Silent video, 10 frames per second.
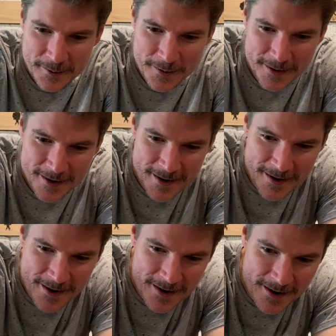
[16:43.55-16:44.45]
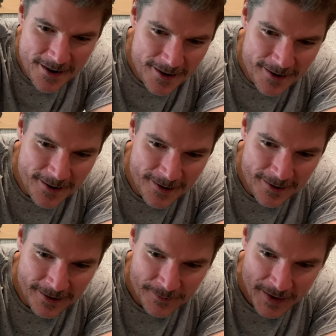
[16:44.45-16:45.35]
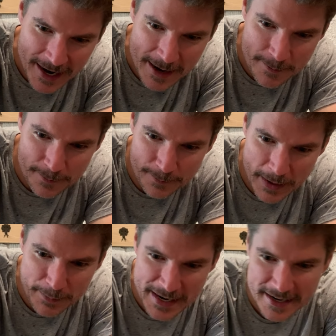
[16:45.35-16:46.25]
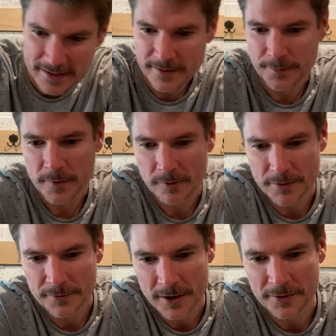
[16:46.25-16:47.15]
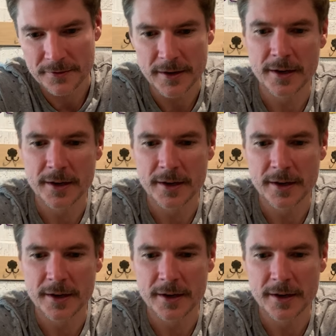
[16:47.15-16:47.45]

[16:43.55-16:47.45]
Woo! Hey, puppies! Ruff, ruff!